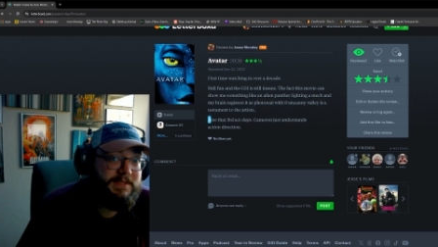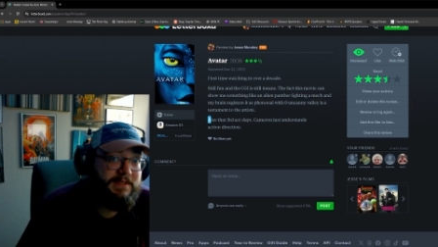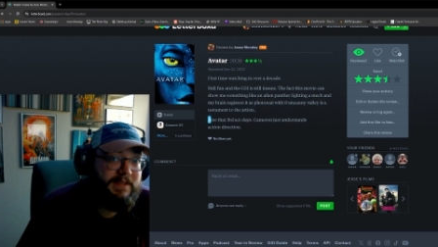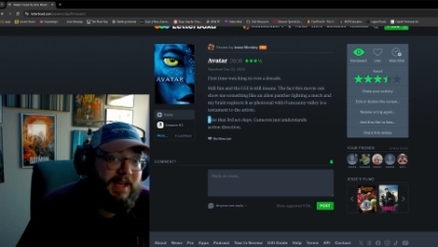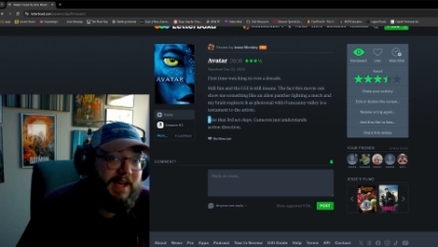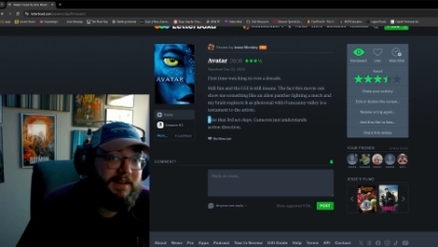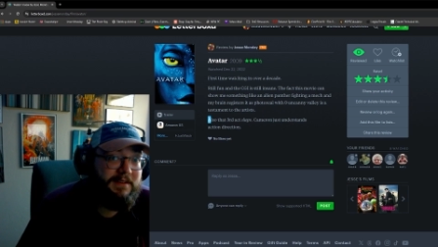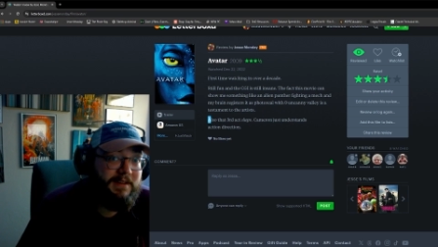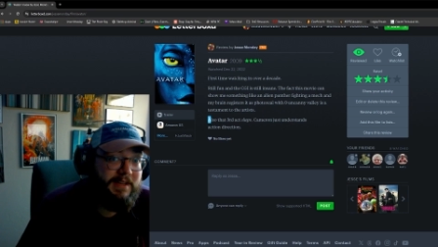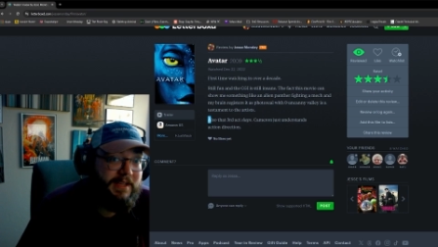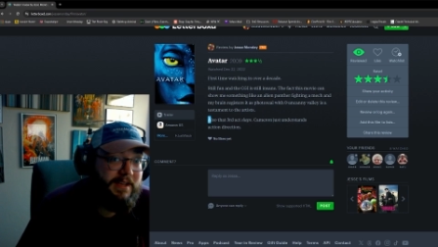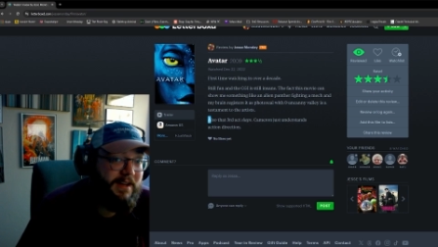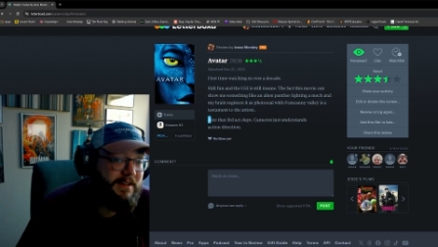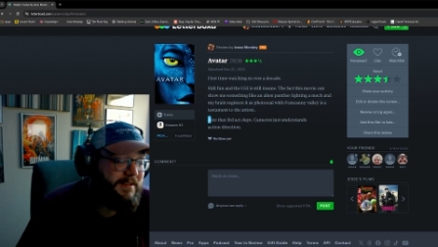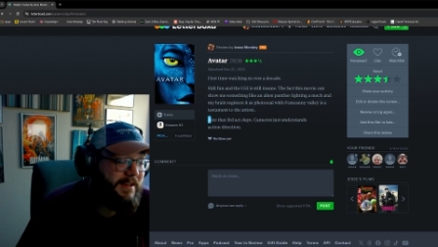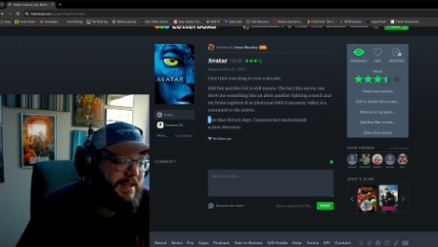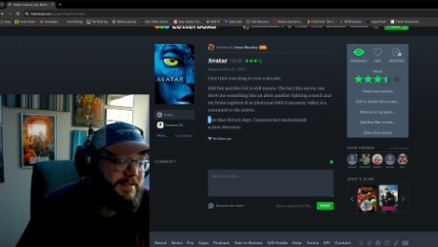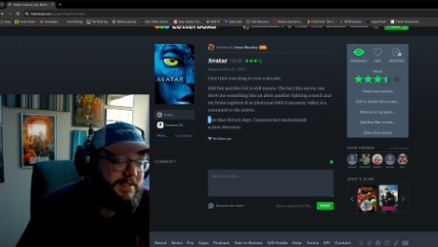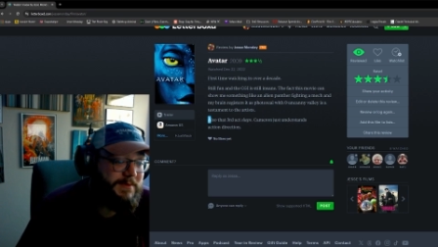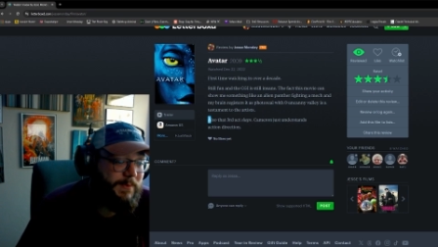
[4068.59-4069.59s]
Yeah, Neon
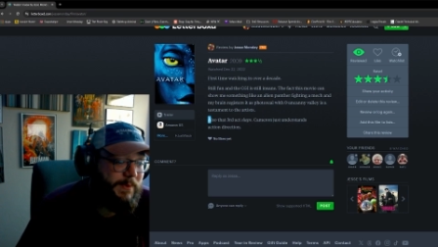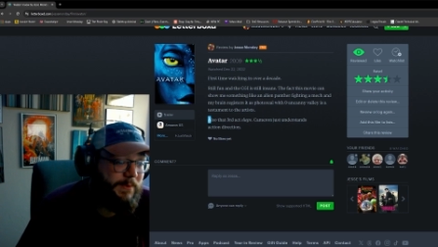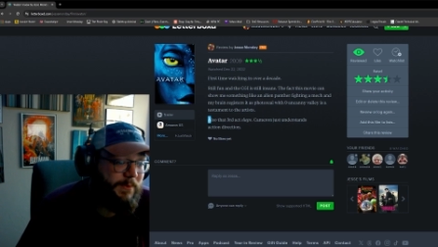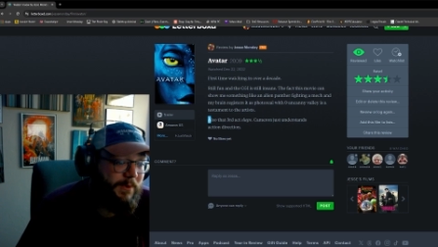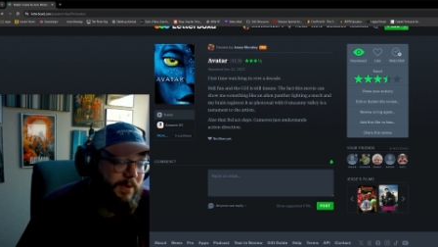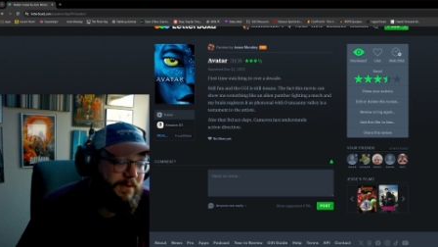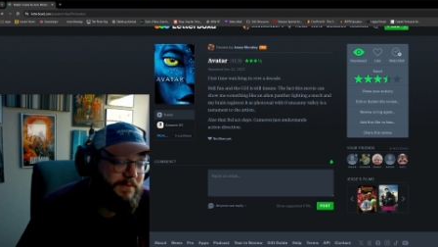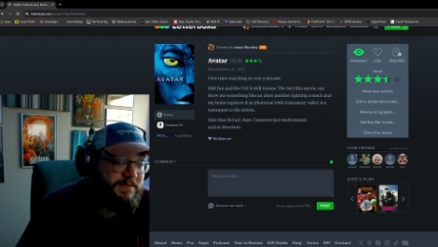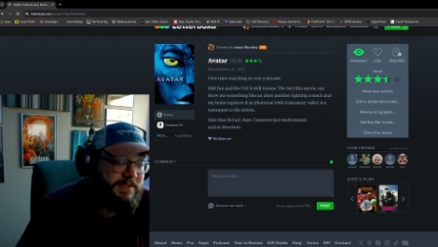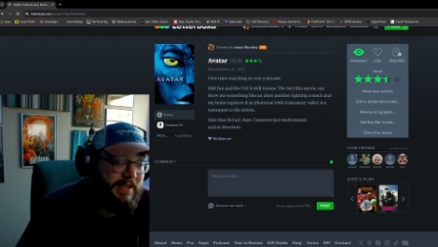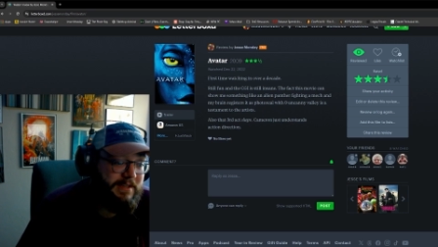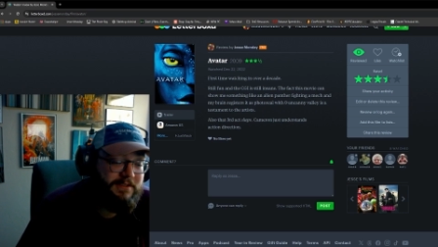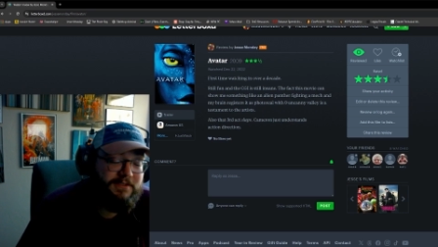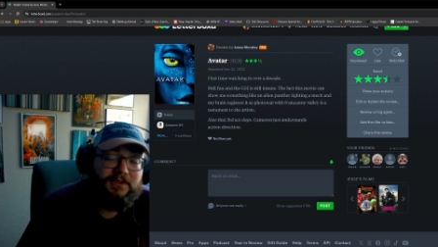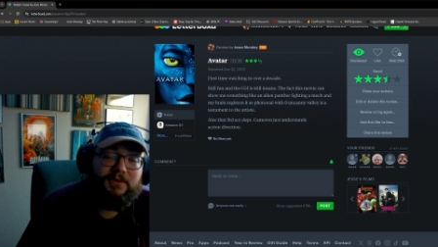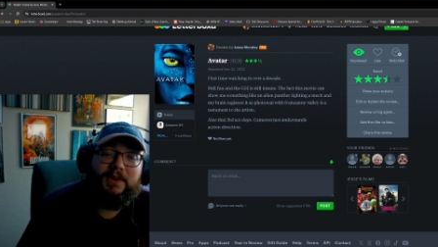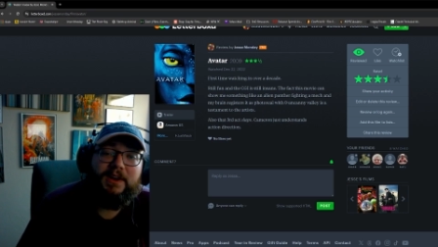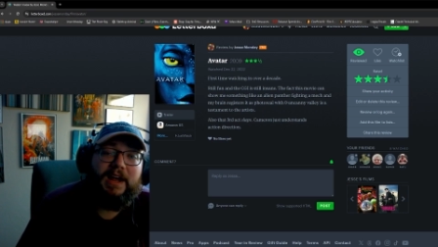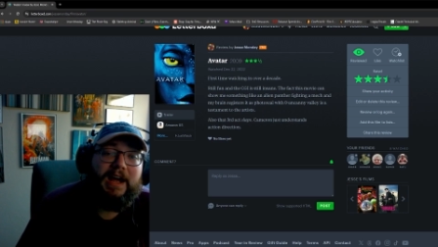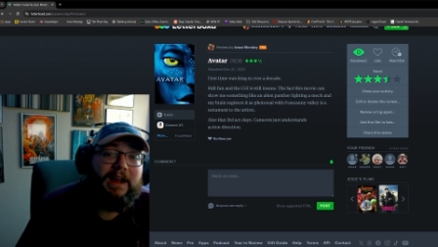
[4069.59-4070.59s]
Dances with Wolves, and you know
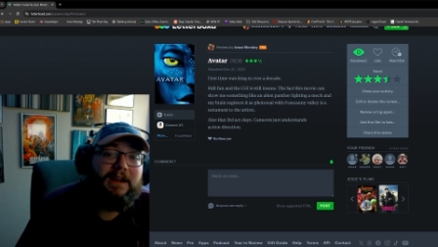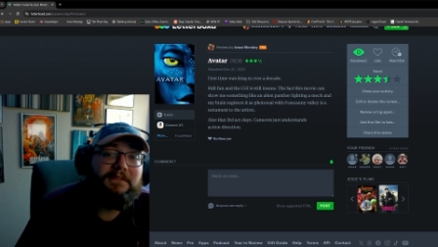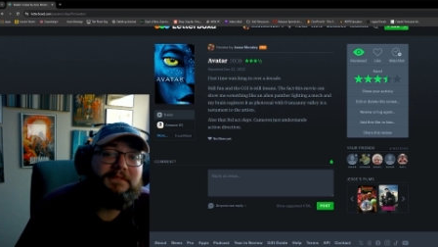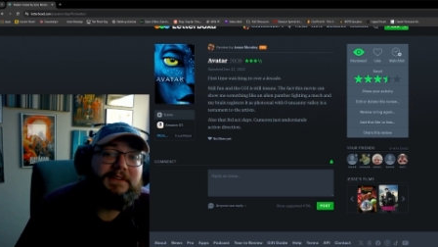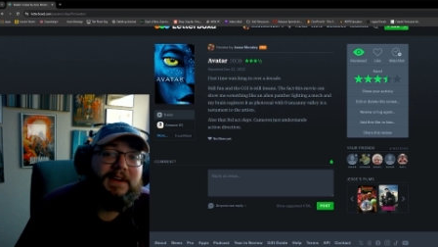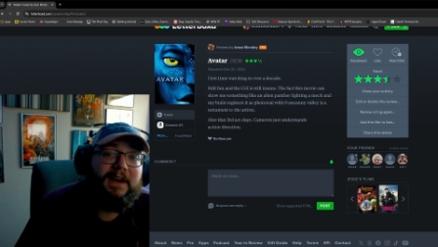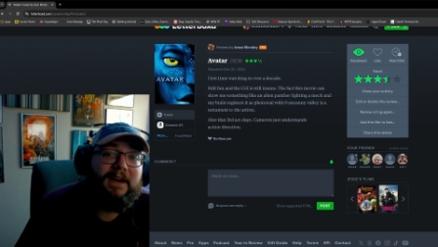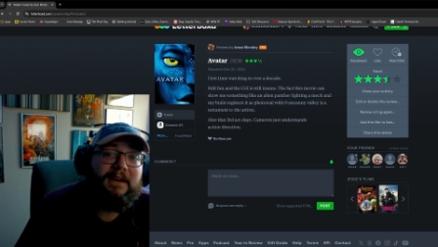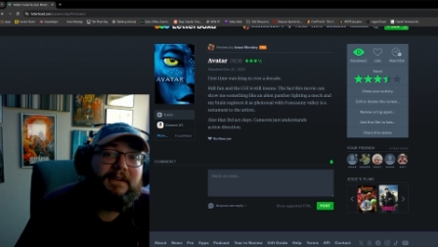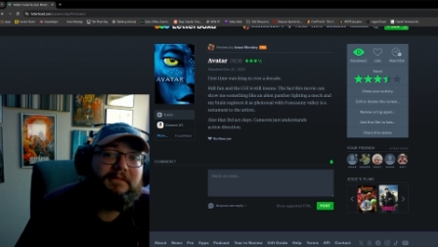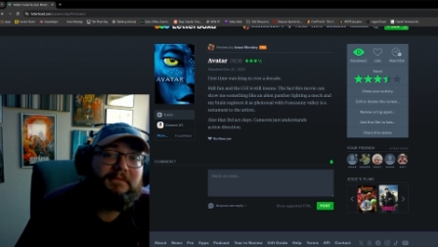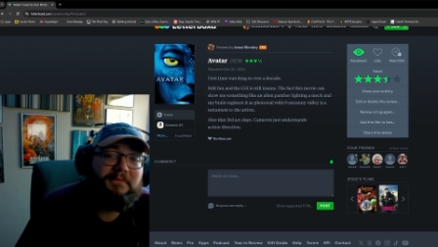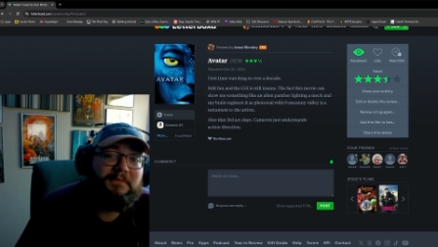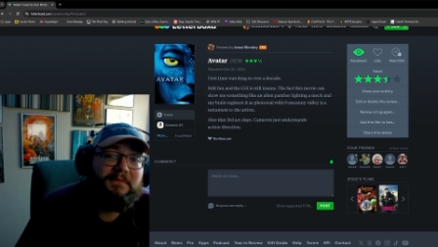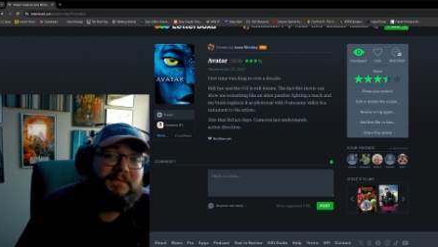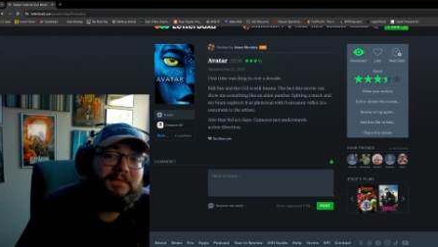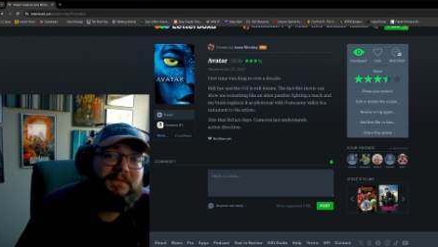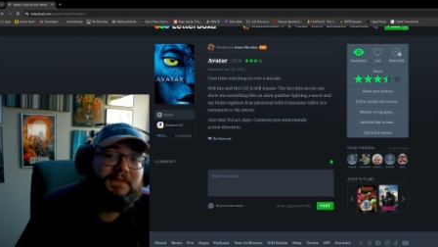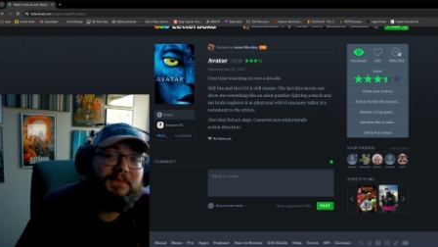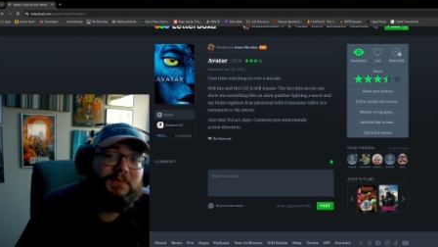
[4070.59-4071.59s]
what? I don't care.
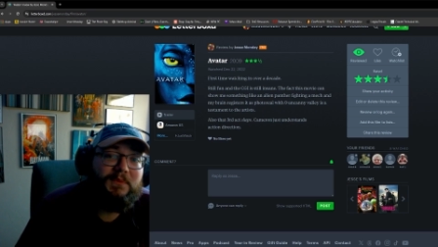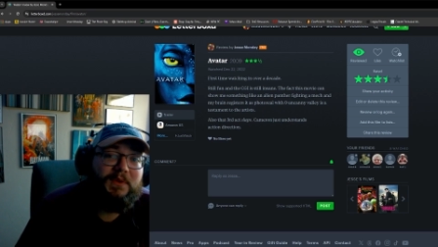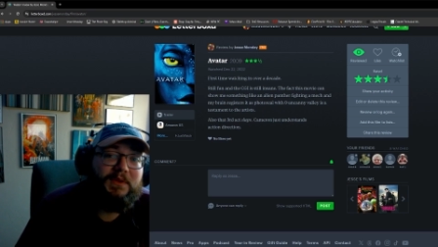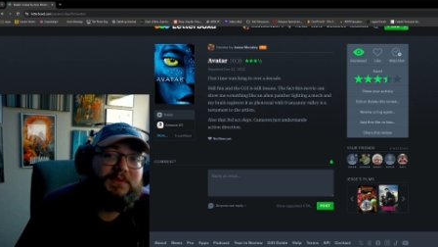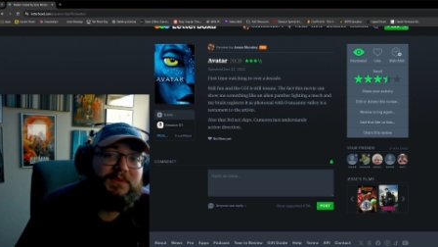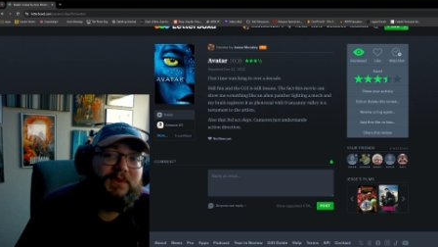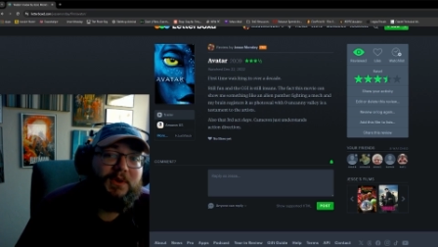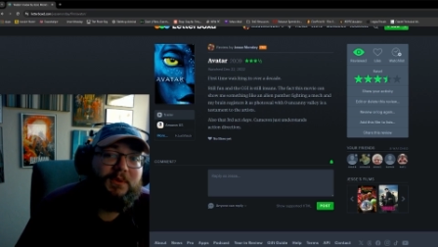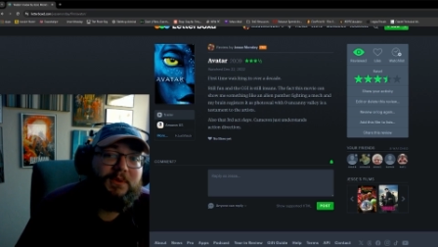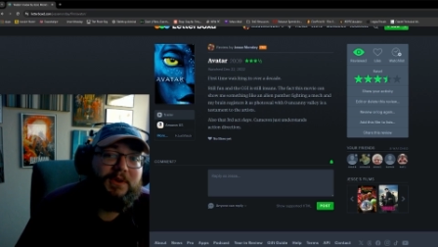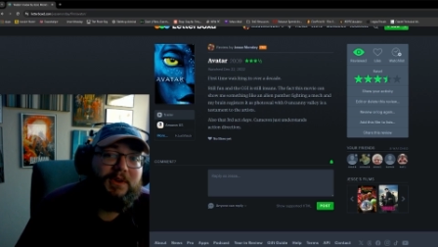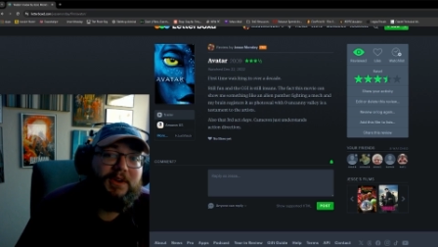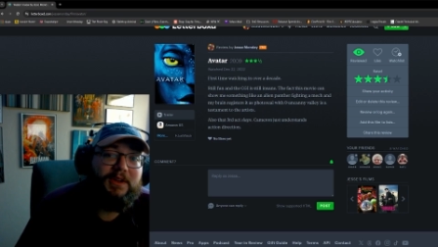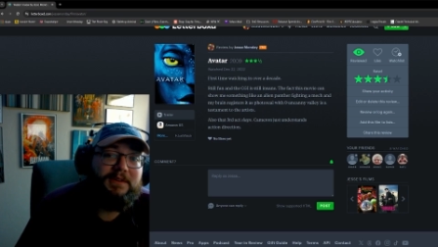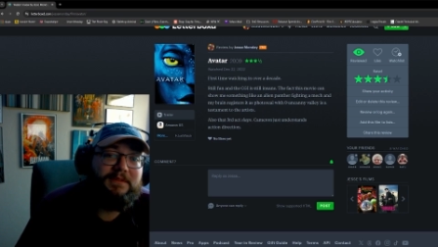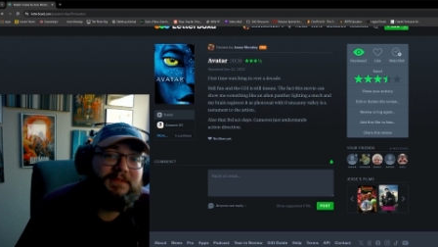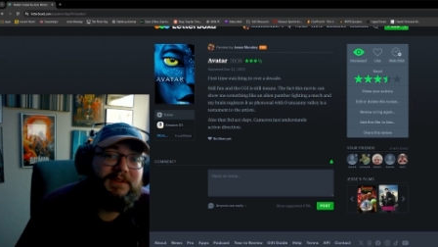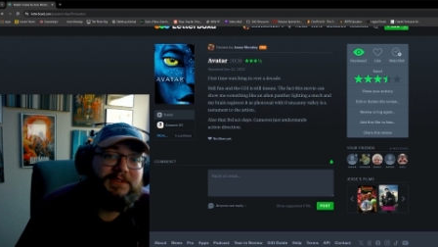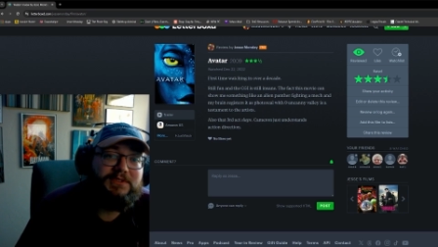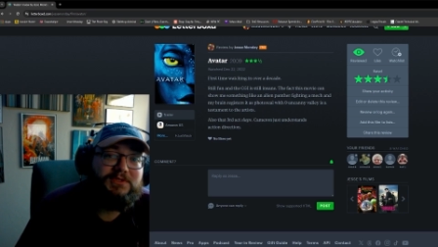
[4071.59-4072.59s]
It's so good.
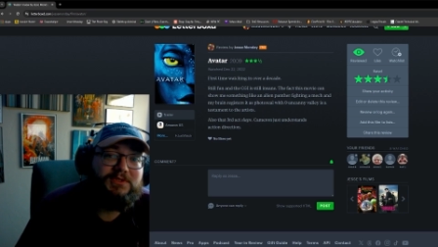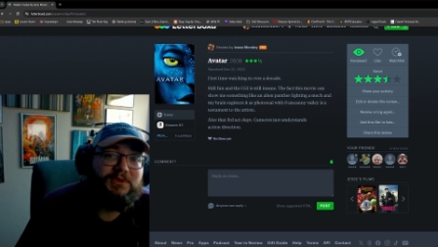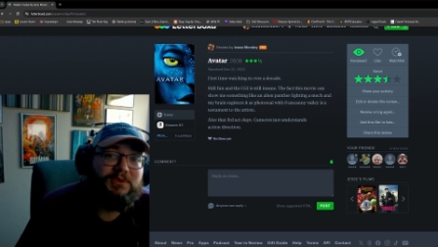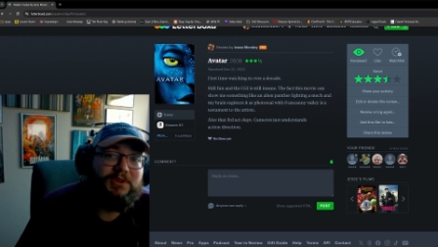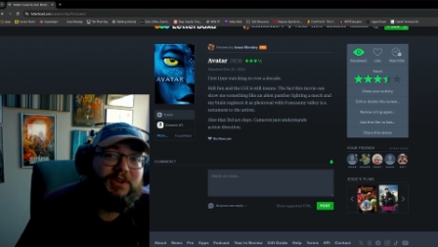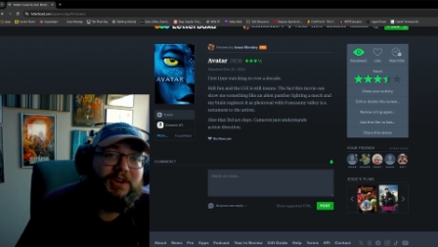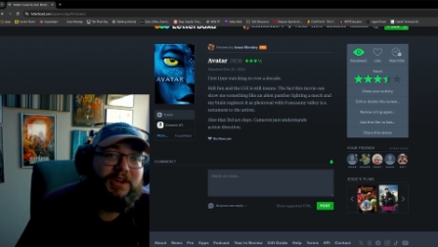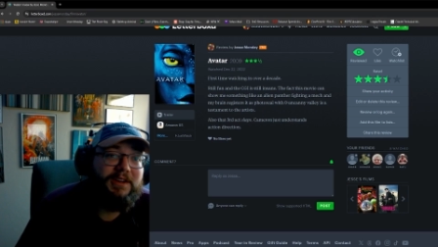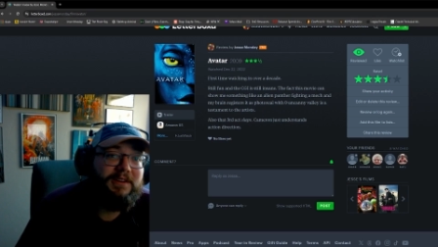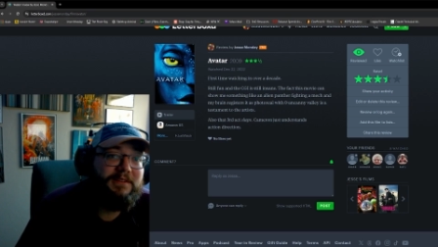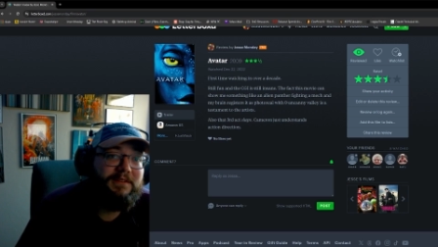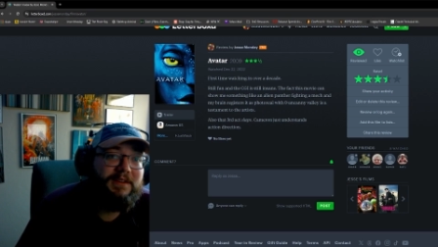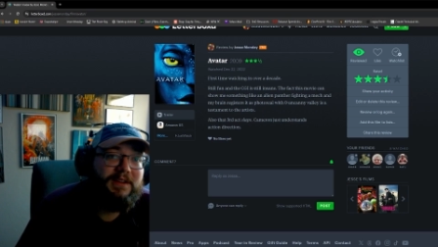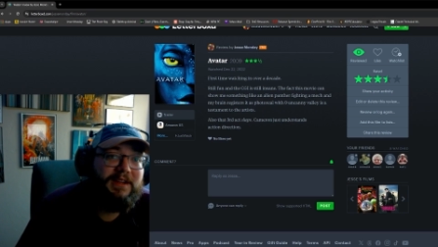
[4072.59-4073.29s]
It's too good.